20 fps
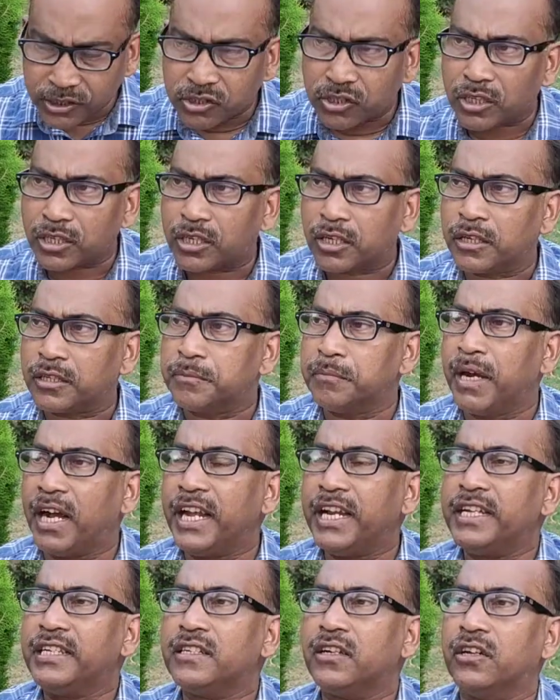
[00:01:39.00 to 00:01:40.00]
or her
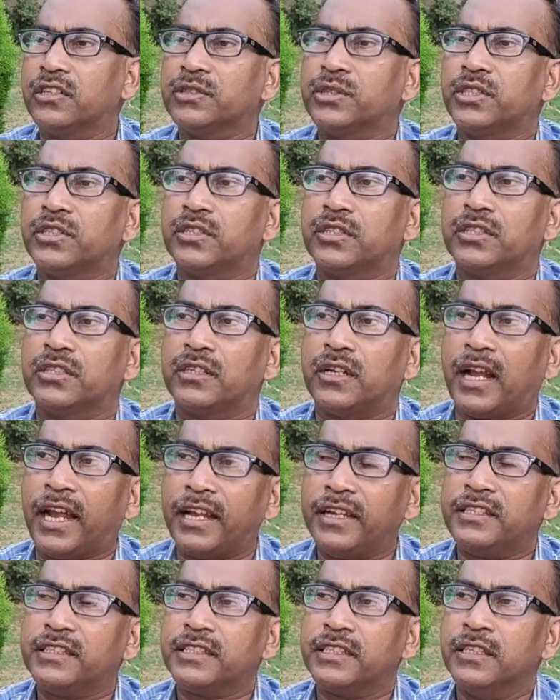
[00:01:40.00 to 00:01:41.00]
mind, author
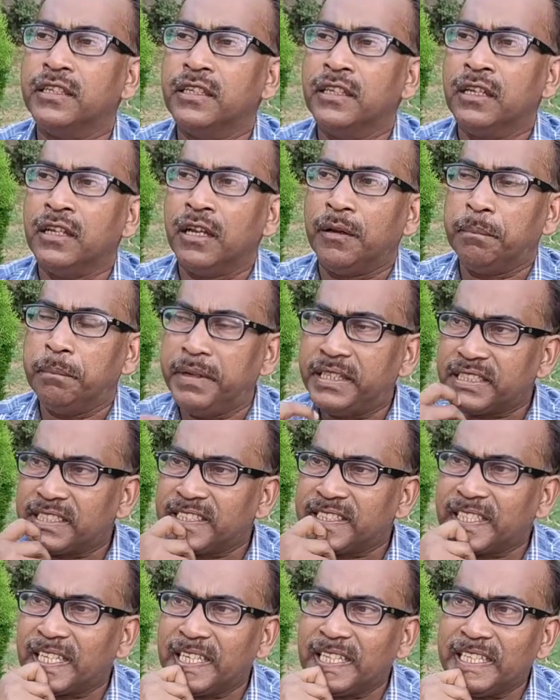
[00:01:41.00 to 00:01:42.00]
writes,
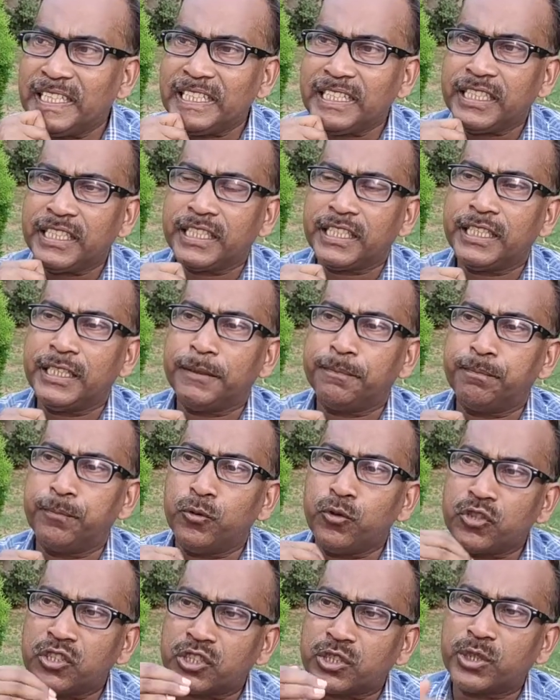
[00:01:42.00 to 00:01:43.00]
basically he
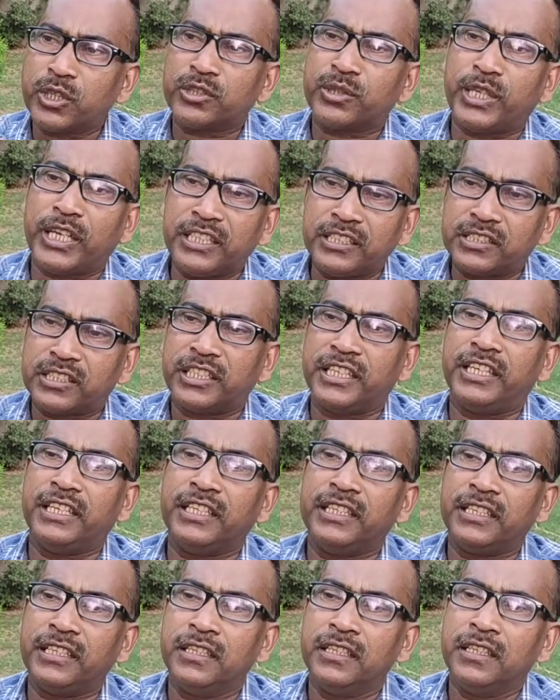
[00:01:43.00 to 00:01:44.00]
puts the things
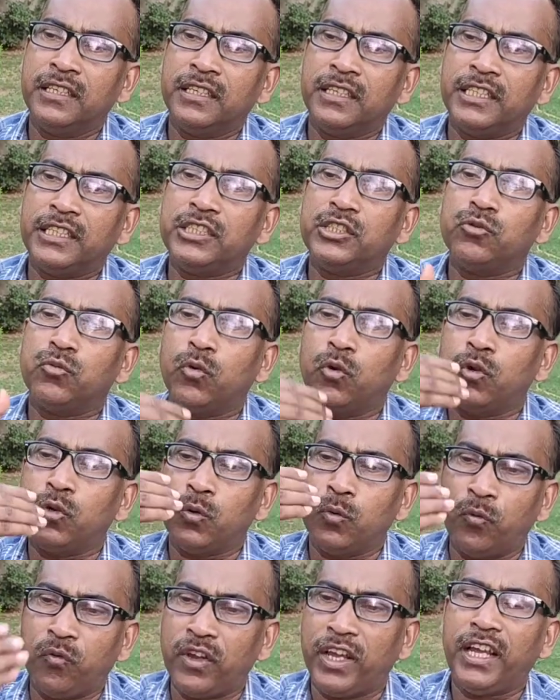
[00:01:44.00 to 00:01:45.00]
in his
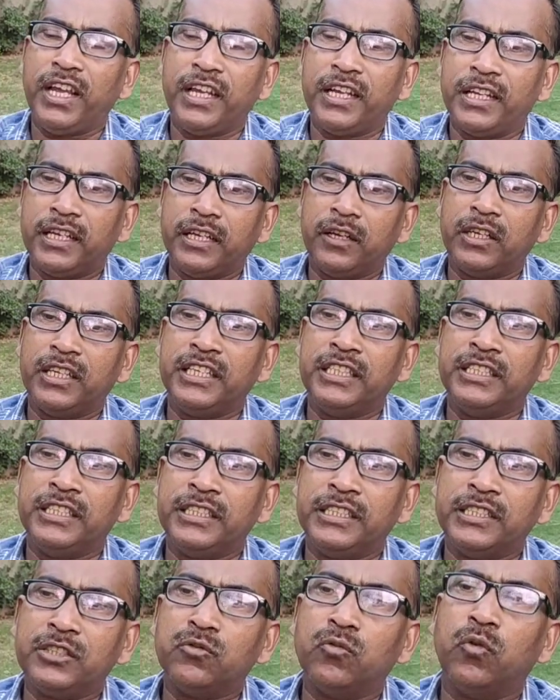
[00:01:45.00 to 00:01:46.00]
own way, in
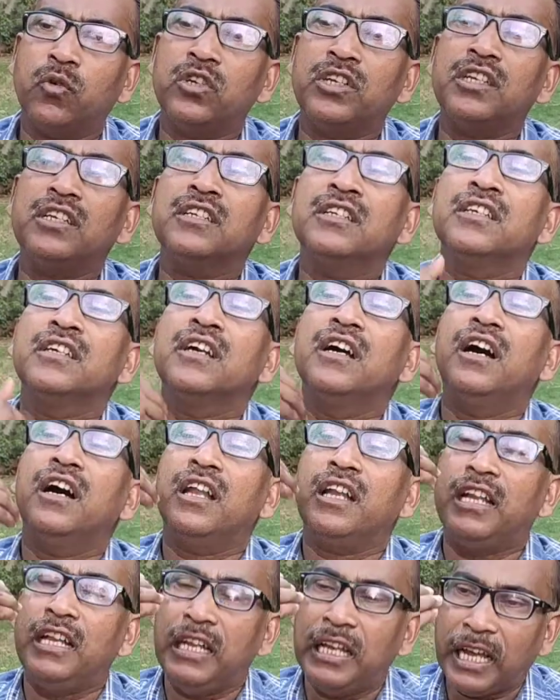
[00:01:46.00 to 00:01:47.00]
his own
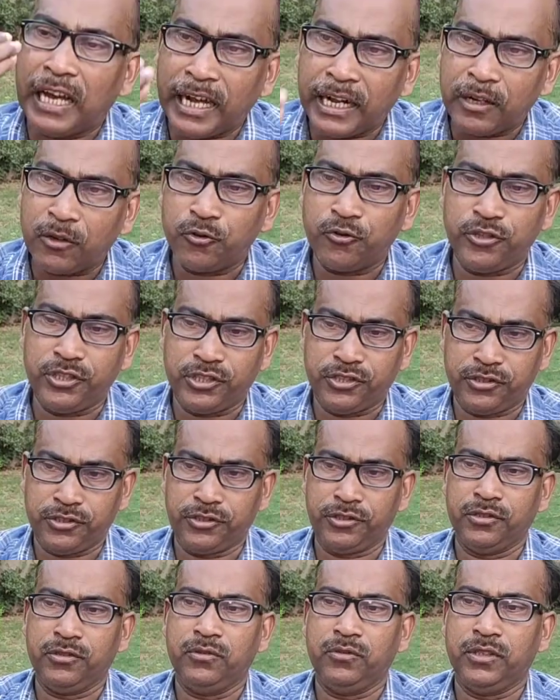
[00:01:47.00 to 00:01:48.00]

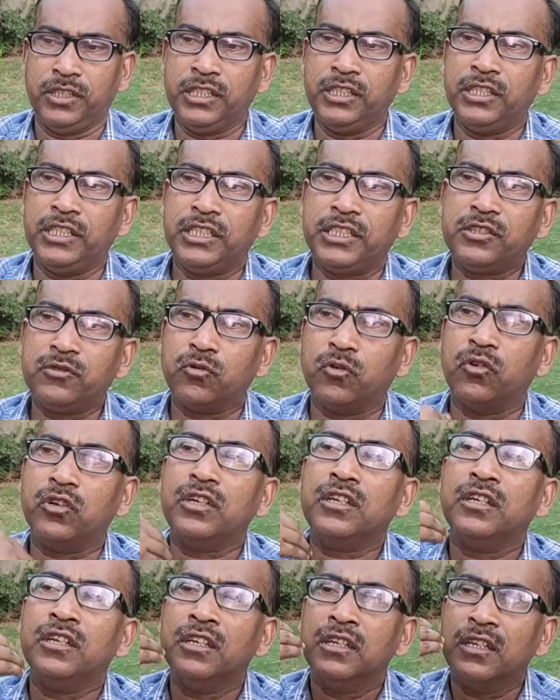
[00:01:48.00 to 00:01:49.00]
language, in his
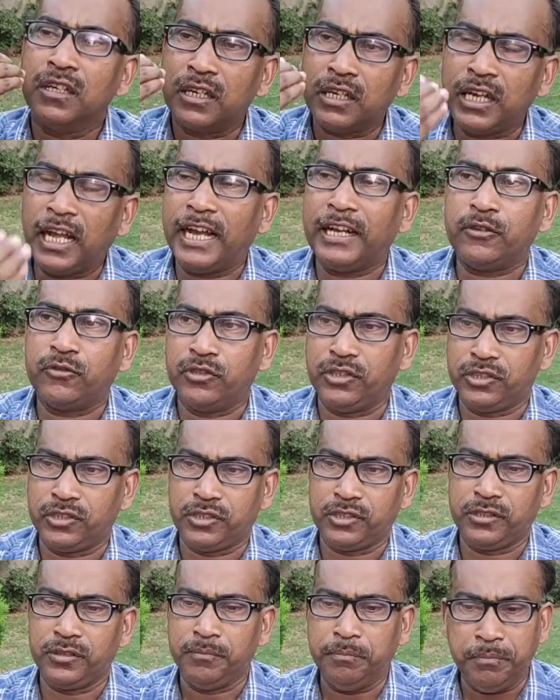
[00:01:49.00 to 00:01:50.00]
own
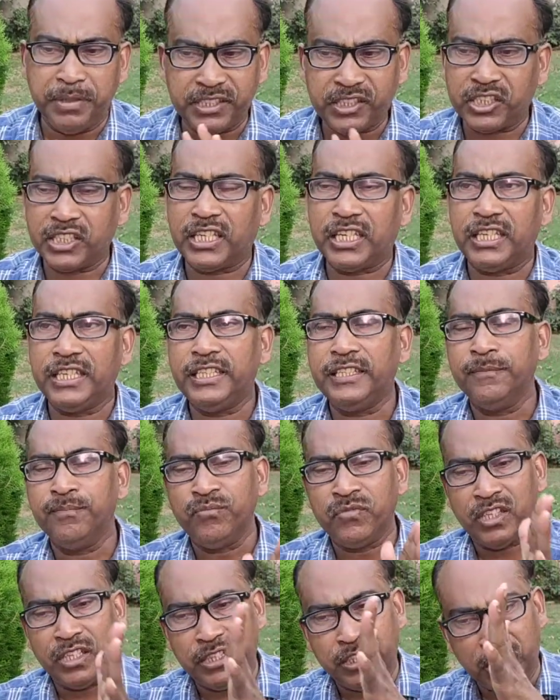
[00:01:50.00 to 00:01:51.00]
language. Basically
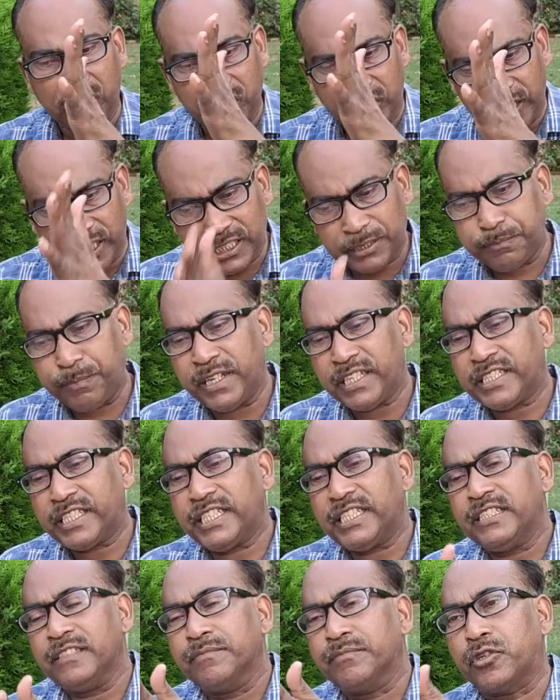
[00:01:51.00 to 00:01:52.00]
it is
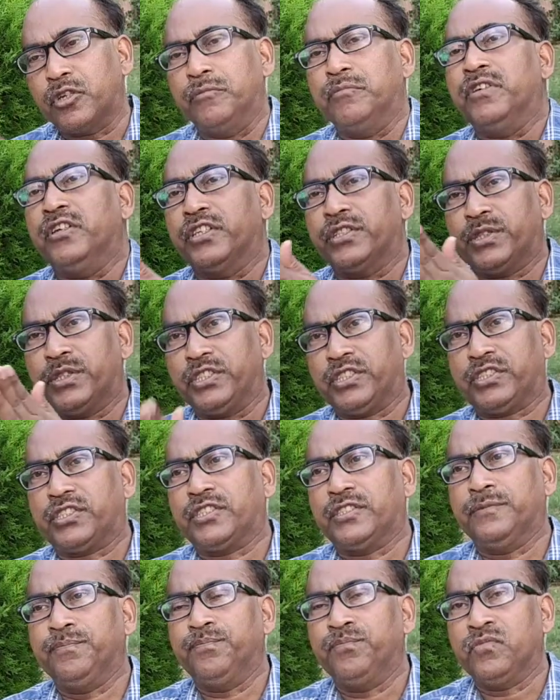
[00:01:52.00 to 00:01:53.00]
expected from
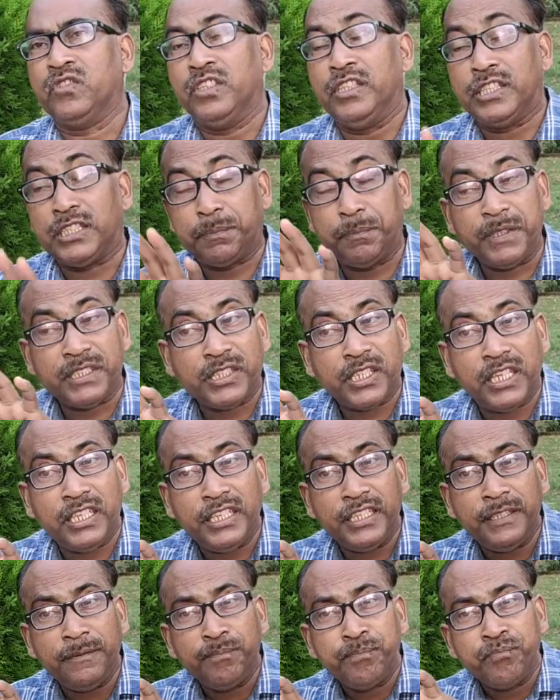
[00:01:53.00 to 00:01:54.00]
authors,
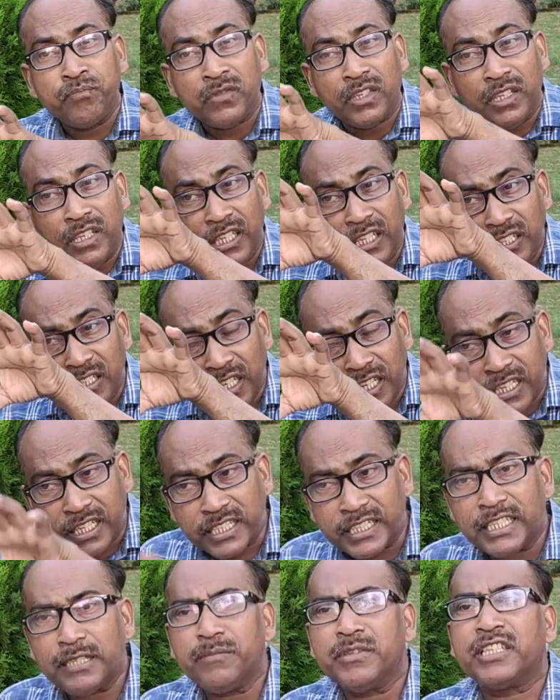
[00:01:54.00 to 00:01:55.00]
especially in
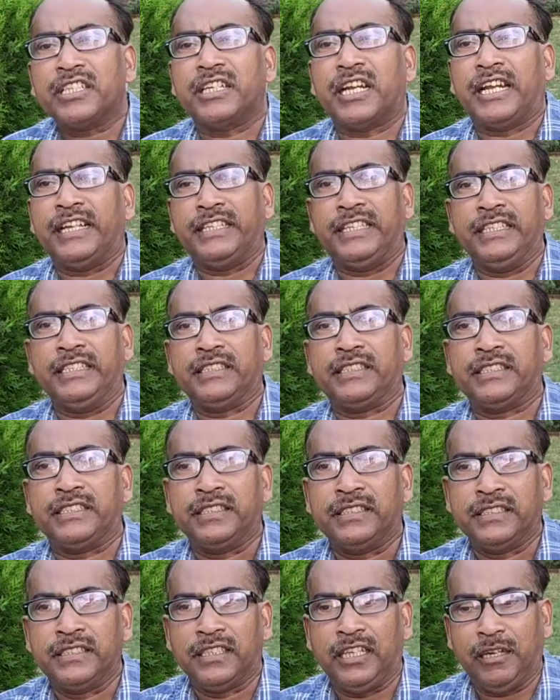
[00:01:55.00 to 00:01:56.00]
academic writings.
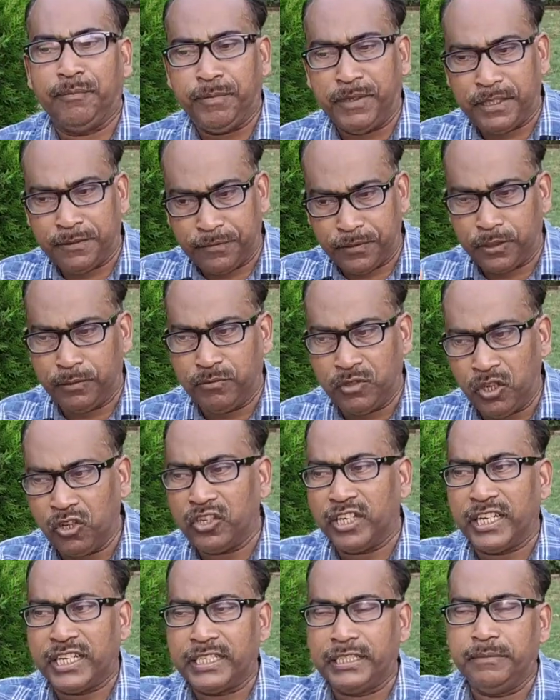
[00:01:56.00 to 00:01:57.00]
Apart from
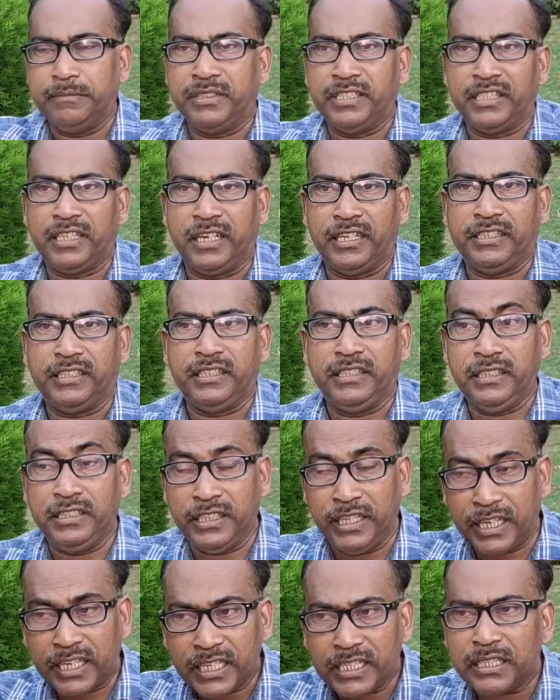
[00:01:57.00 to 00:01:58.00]
non-academic writing,
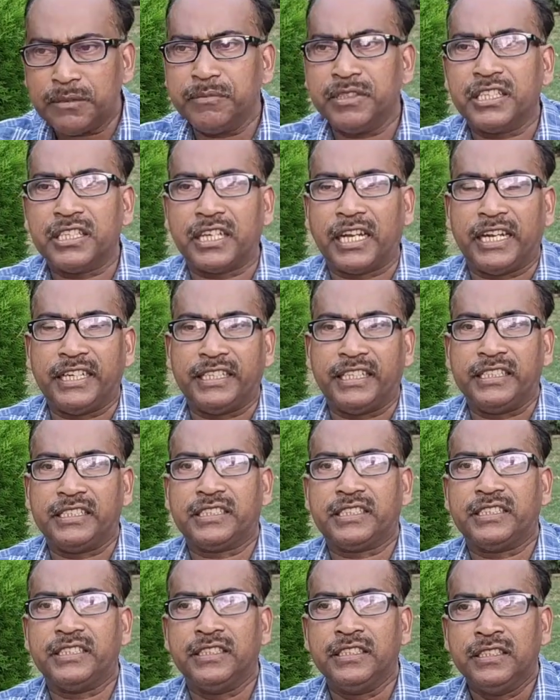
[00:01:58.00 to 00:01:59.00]
in academic
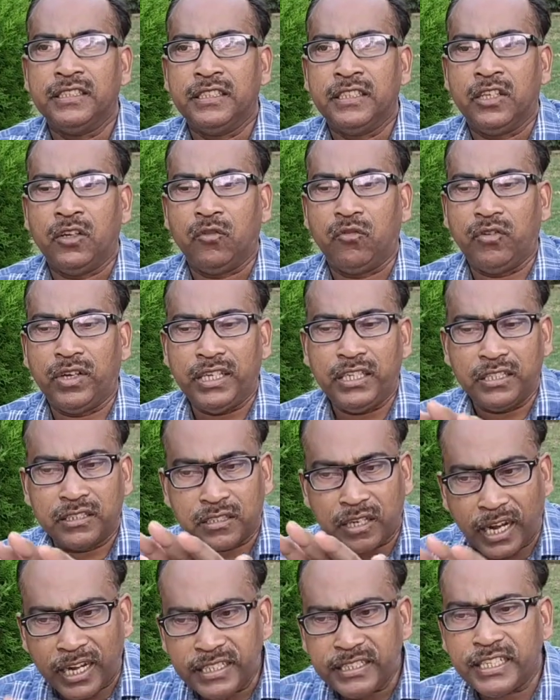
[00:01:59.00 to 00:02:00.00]
writings, while
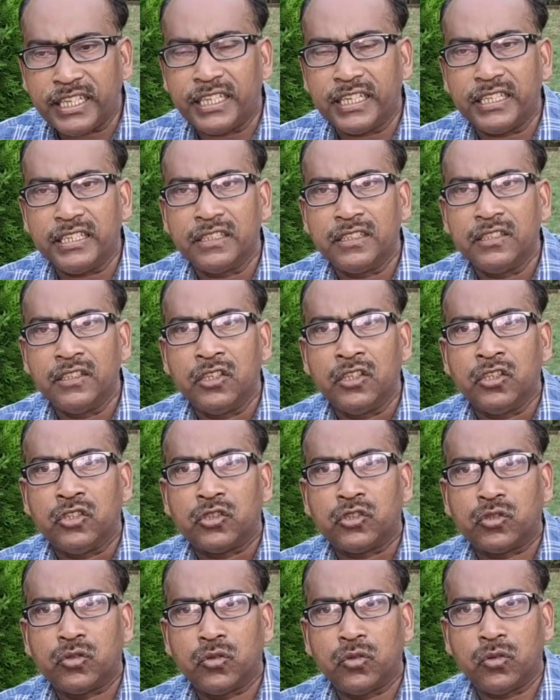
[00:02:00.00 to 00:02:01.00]
writing,
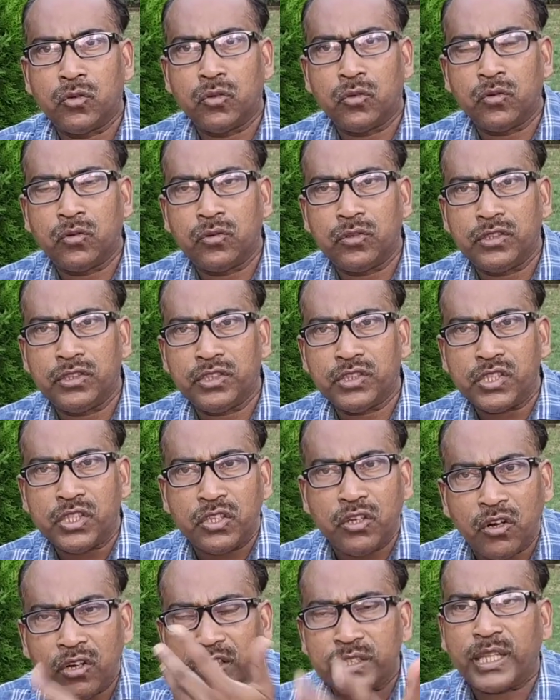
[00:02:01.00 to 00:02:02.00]
so it's
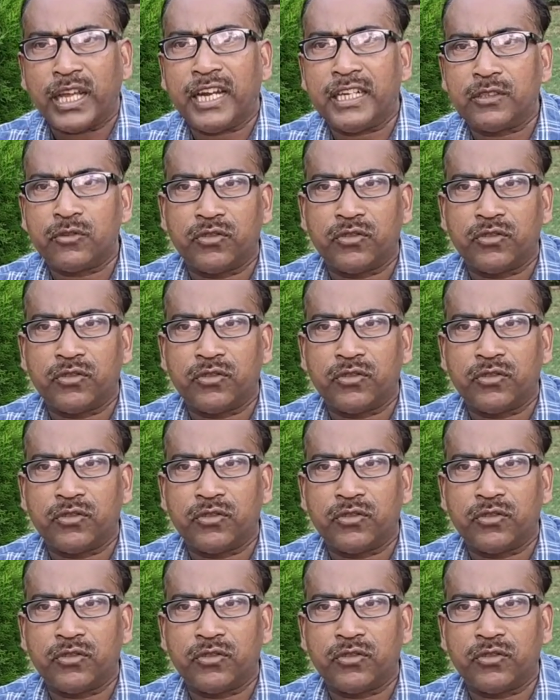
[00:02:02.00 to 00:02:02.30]
not that